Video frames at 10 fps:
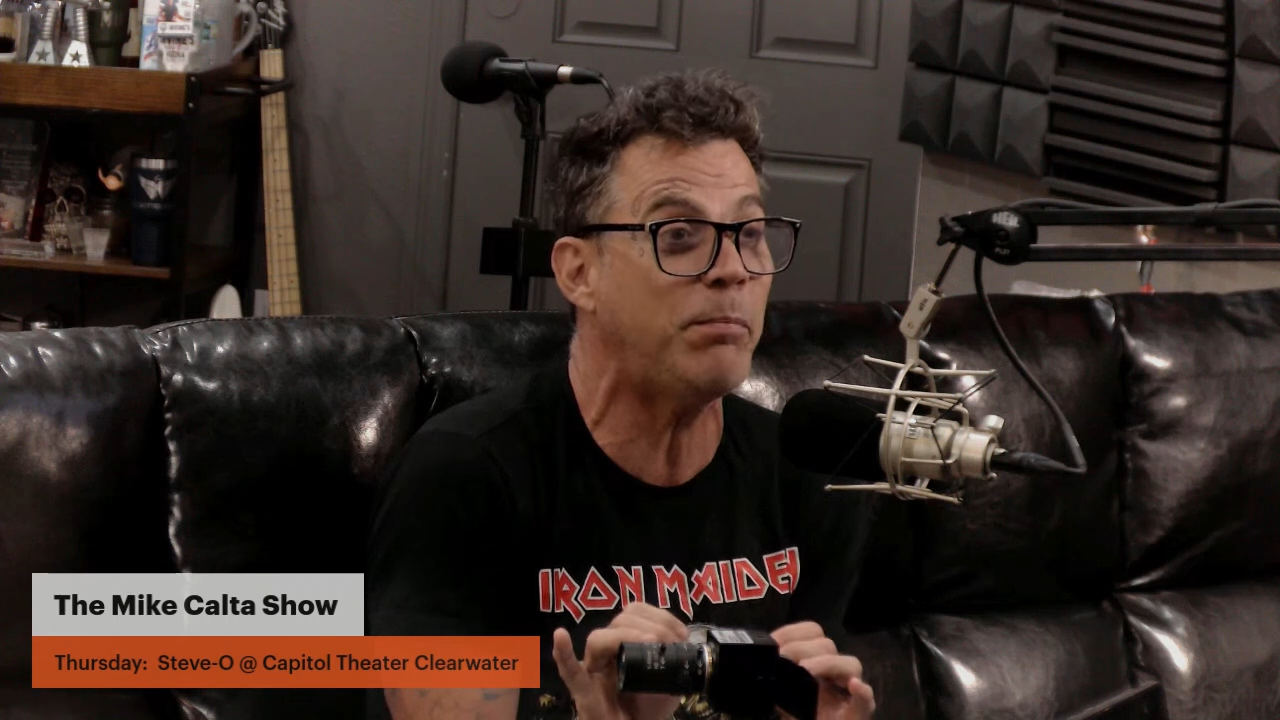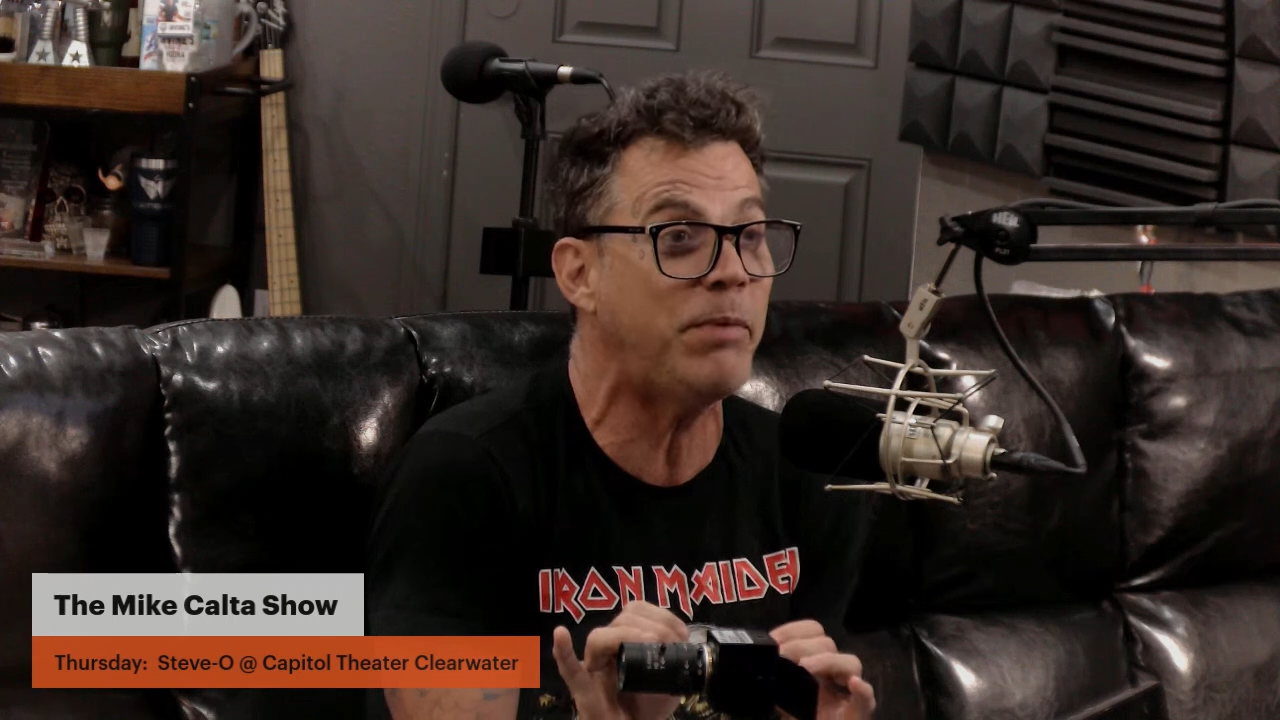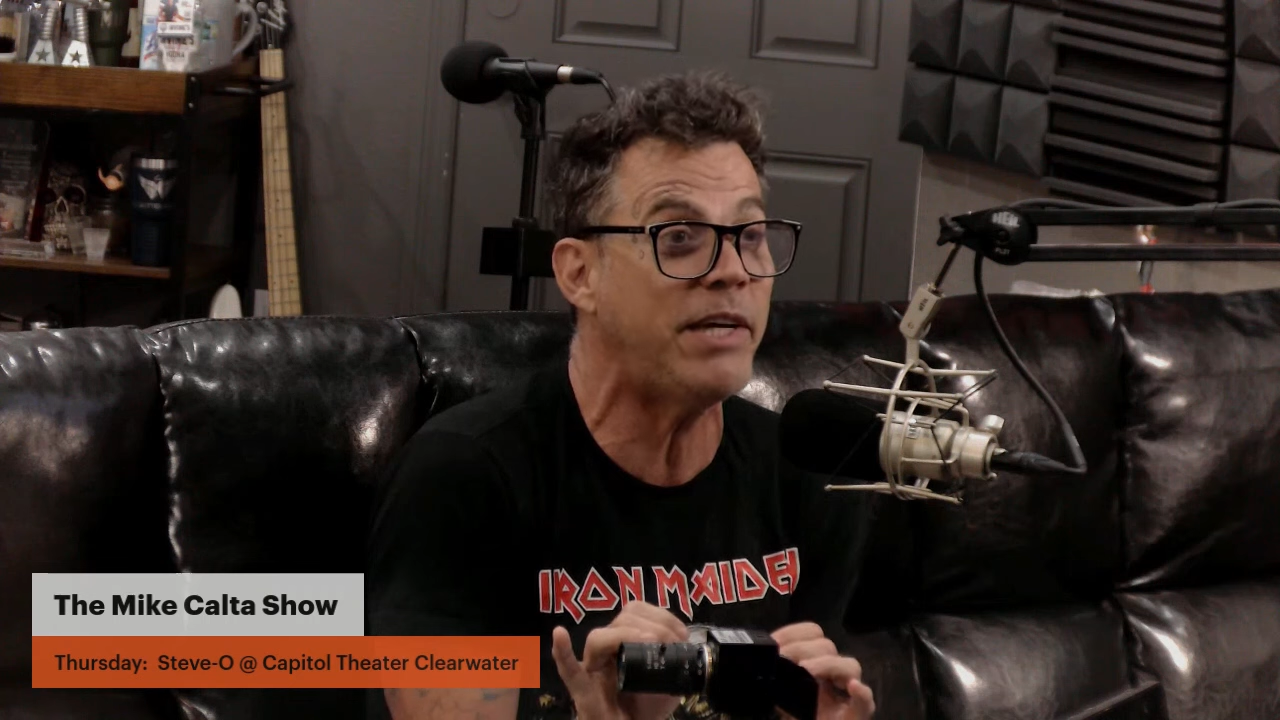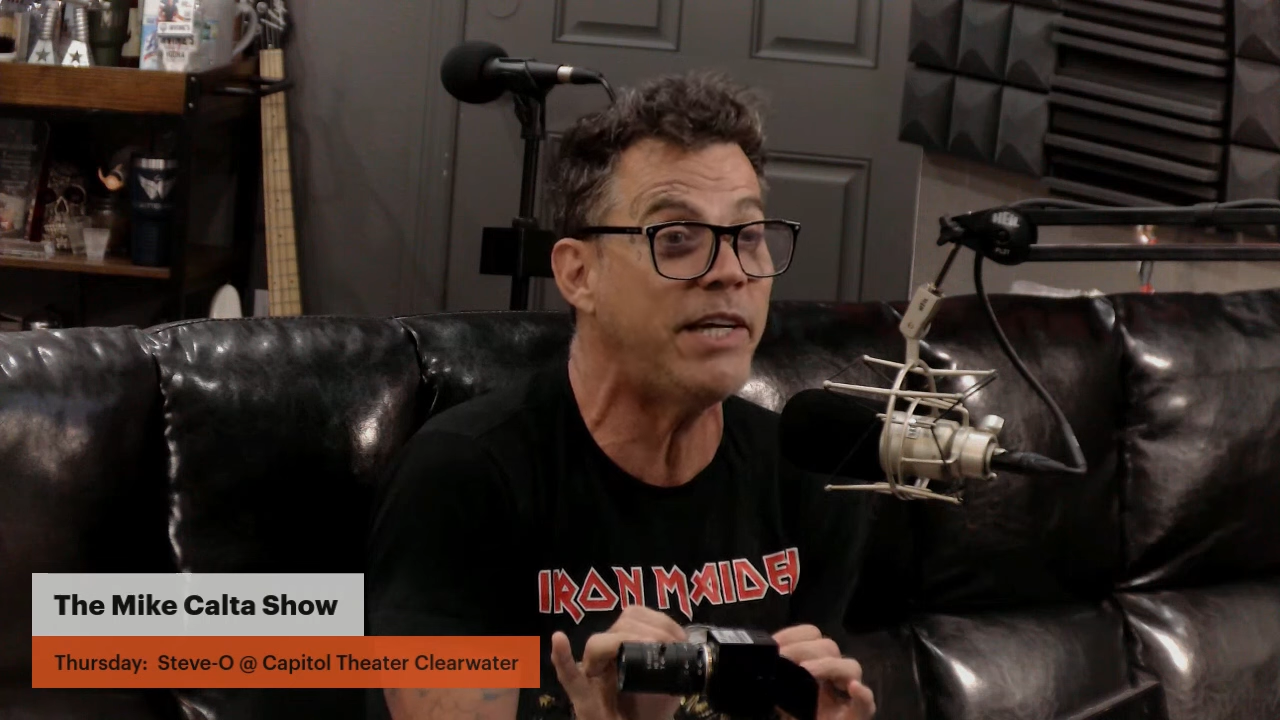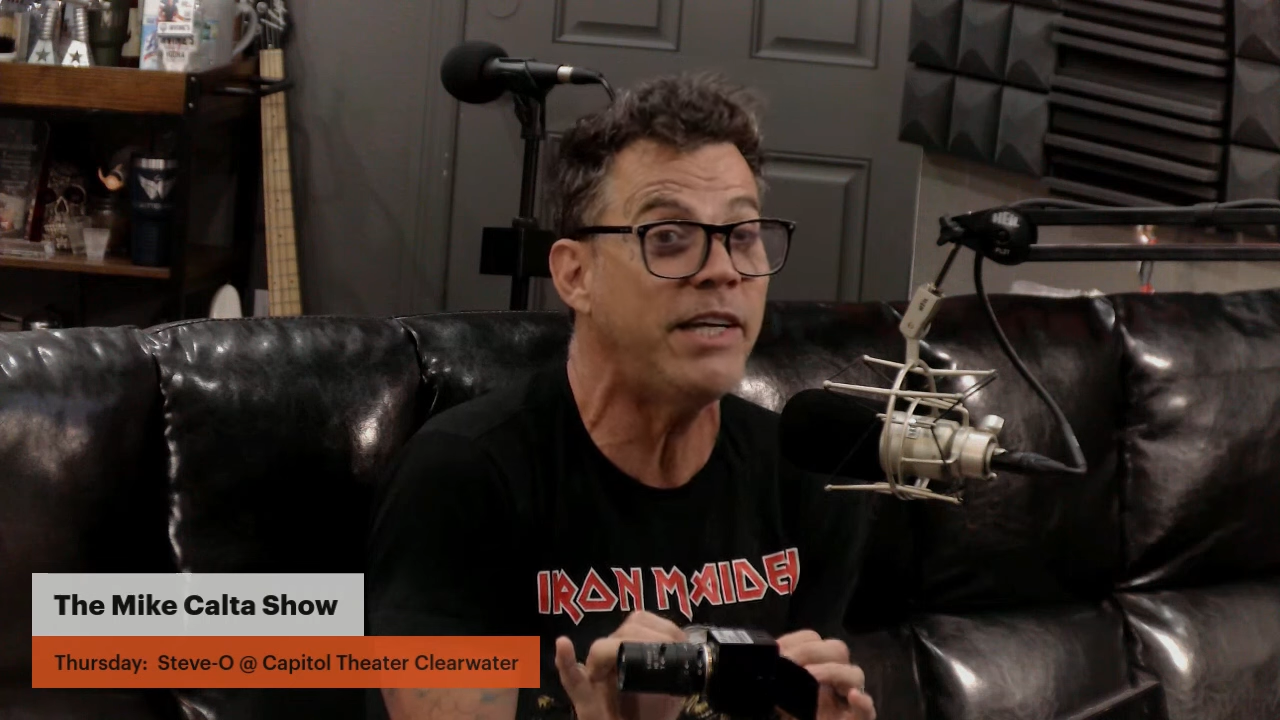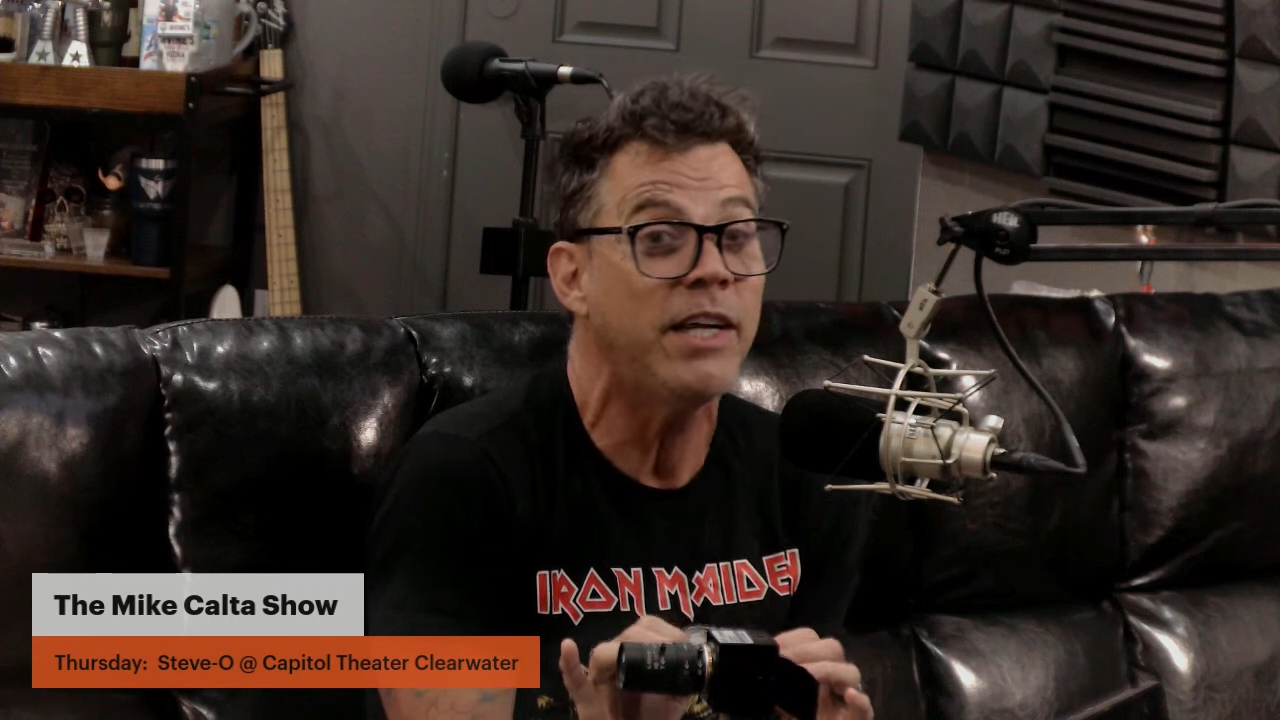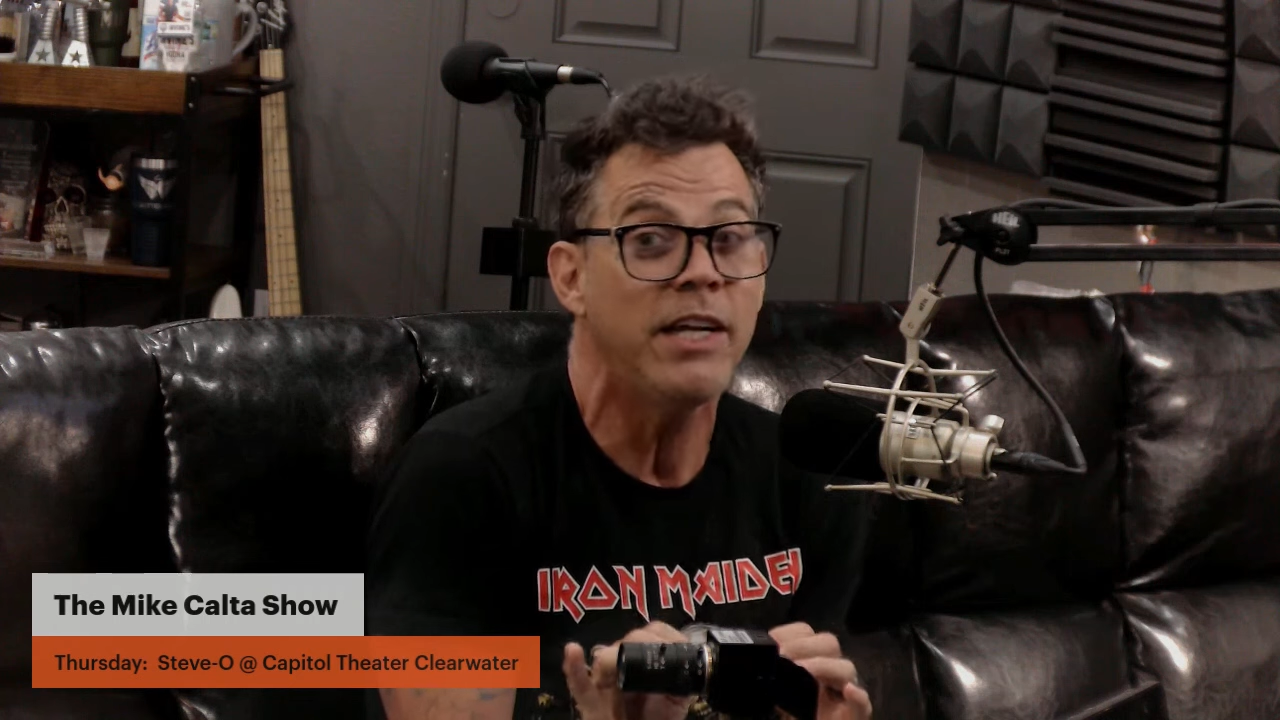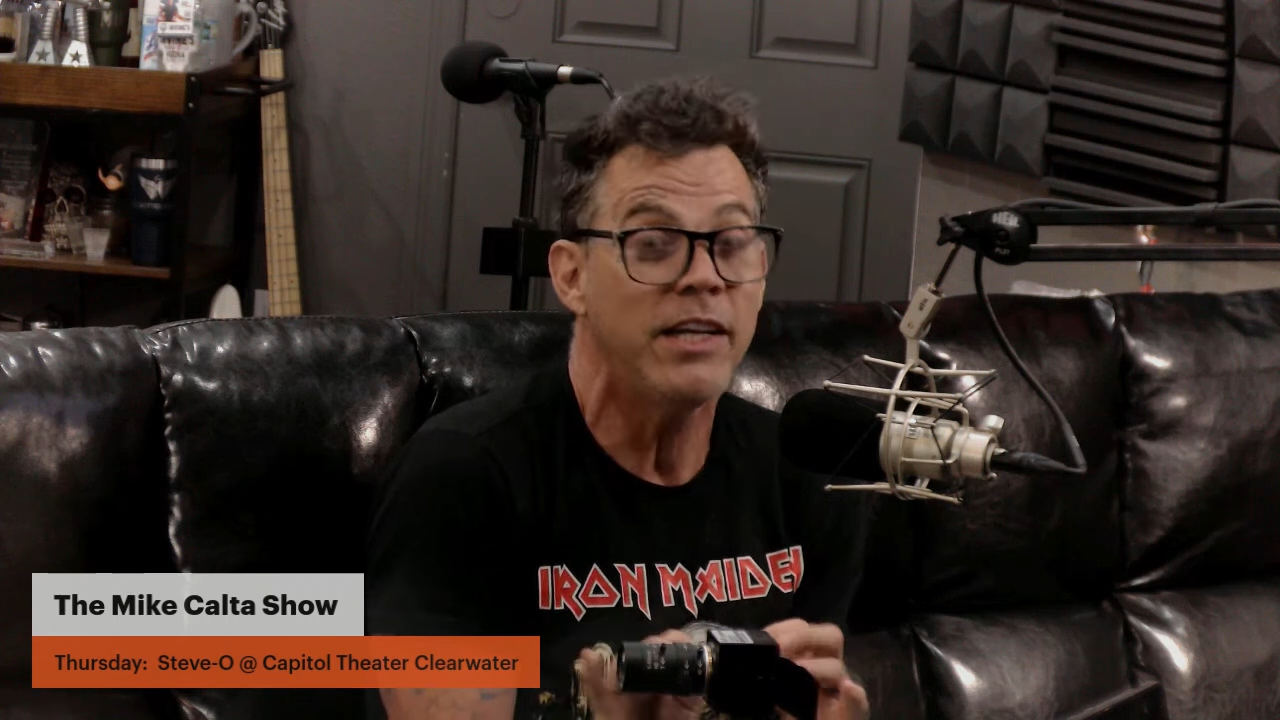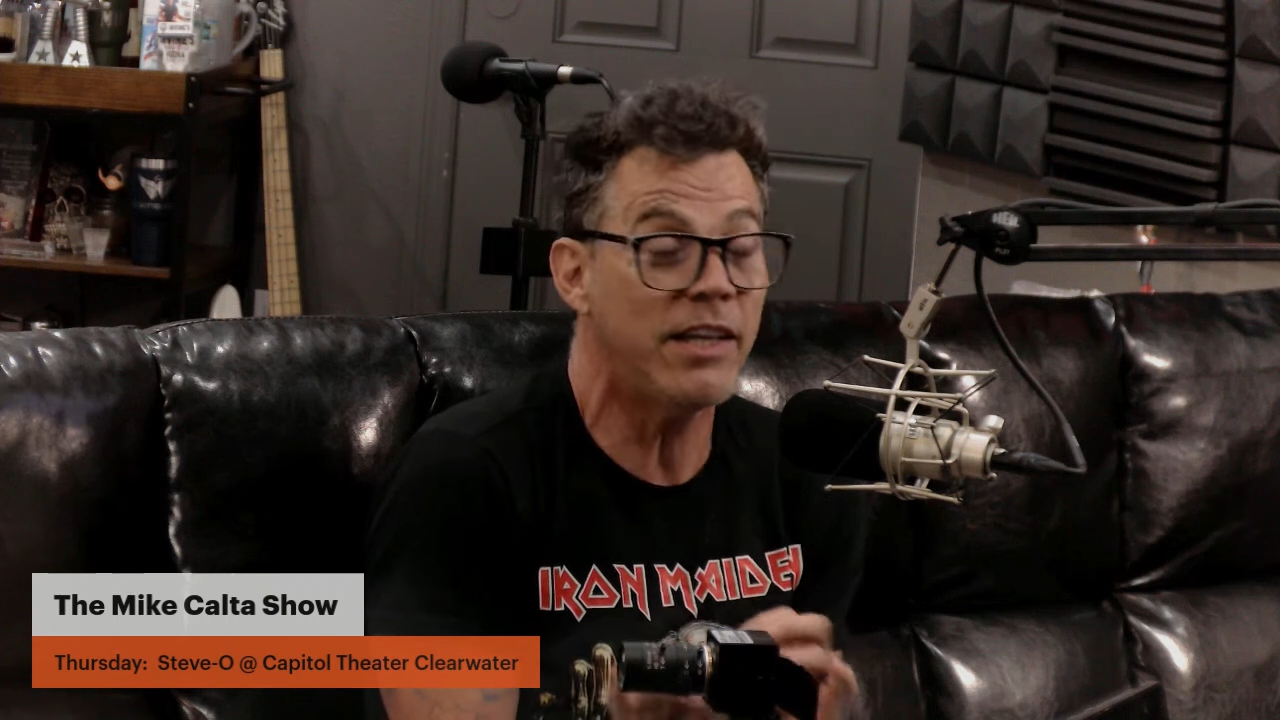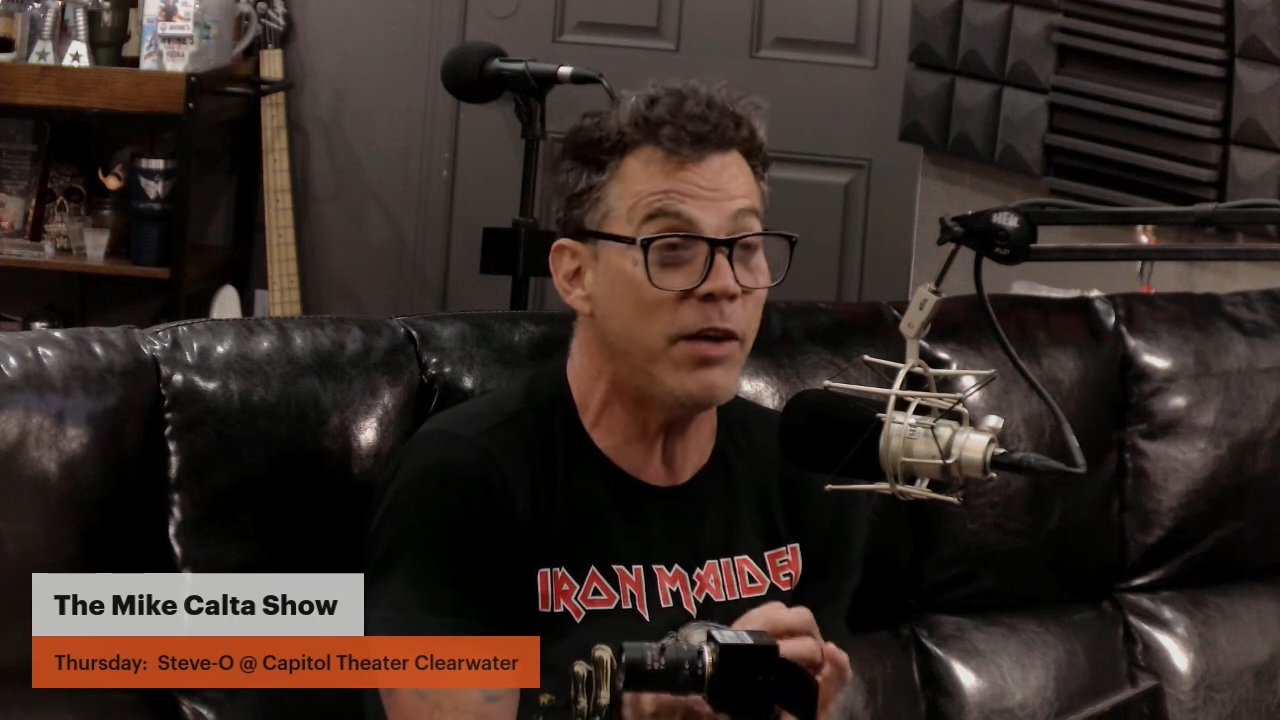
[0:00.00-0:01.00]
be
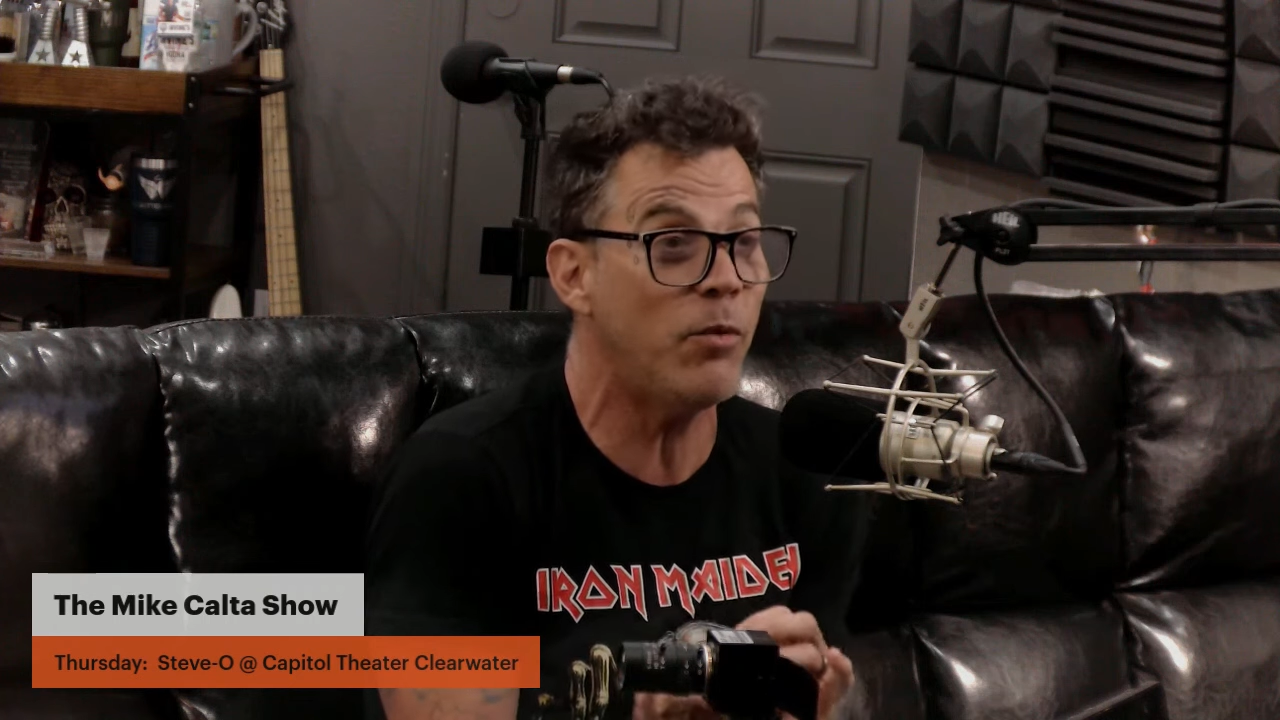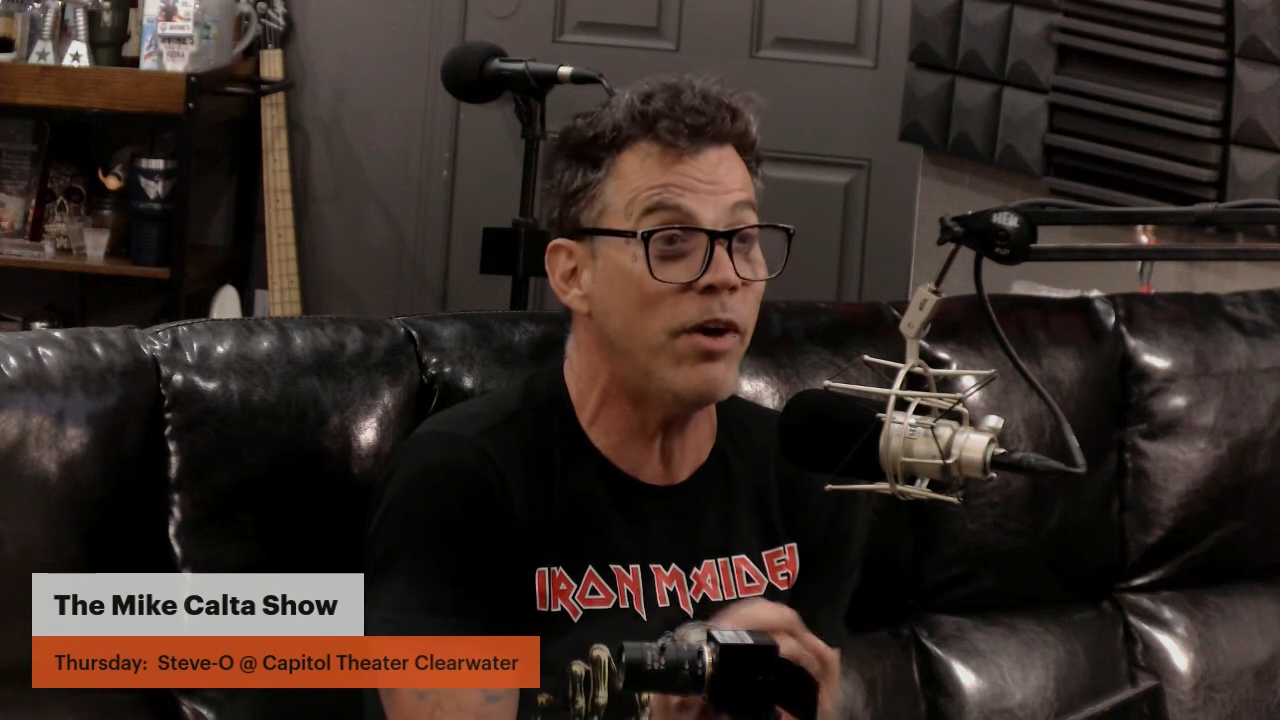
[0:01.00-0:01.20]
like